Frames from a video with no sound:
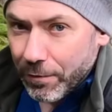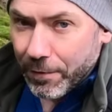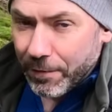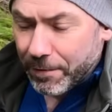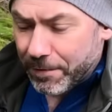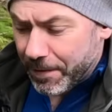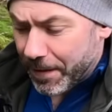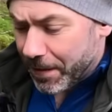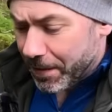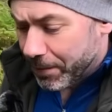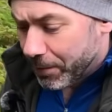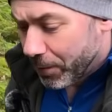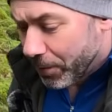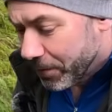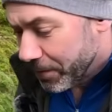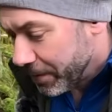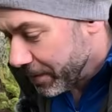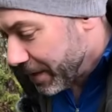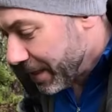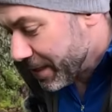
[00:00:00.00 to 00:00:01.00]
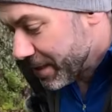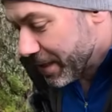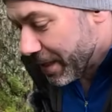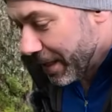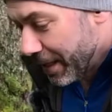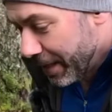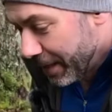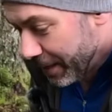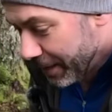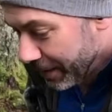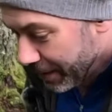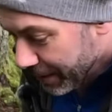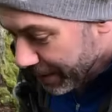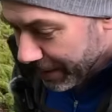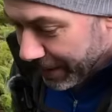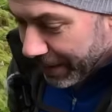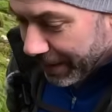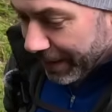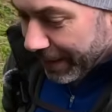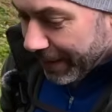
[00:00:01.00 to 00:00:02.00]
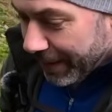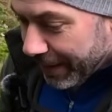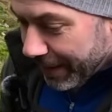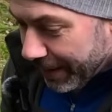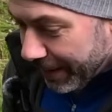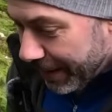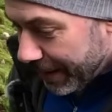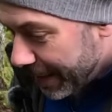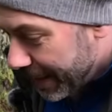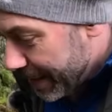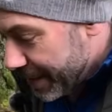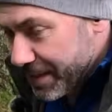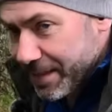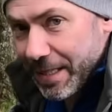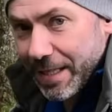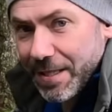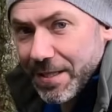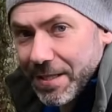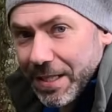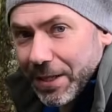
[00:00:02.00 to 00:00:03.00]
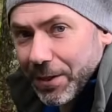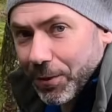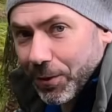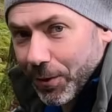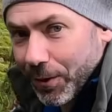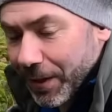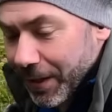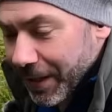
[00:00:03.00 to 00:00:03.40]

of further north than this. It's near Skiddaw.